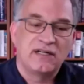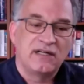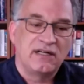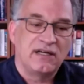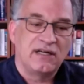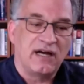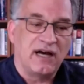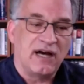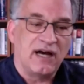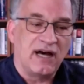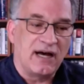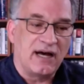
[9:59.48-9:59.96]

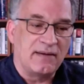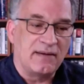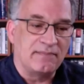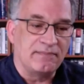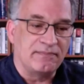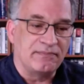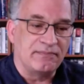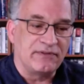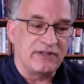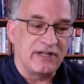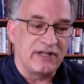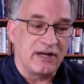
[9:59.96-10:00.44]

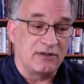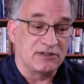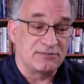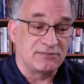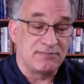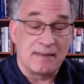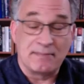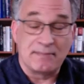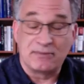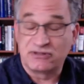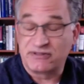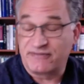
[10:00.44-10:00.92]
um, you know, as
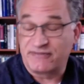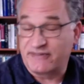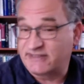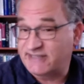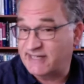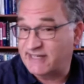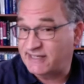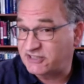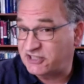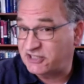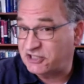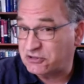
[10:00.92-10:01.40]
members of the
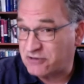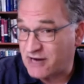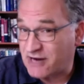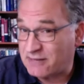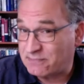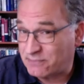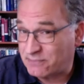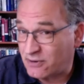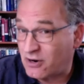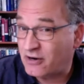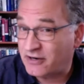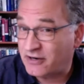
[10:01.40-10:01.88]

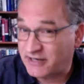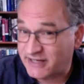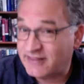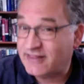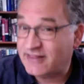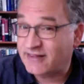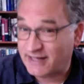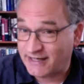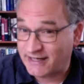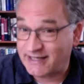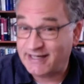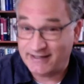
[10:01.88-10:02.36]
Dixiecrat Party
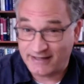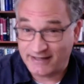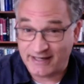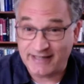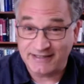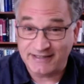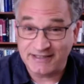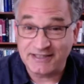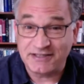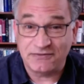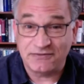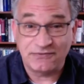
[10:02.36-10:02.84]
in, the, in
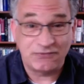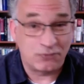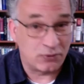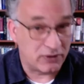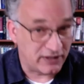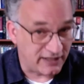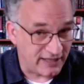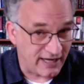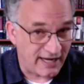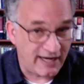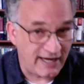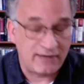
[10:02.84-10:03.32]
nineteen
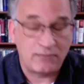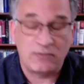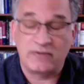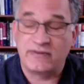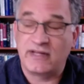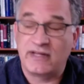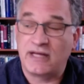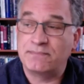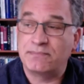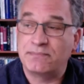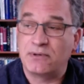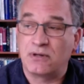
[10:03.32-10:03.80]
forty-eight, when
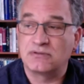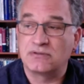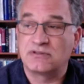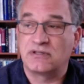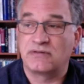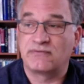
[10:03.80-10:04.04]
they bolted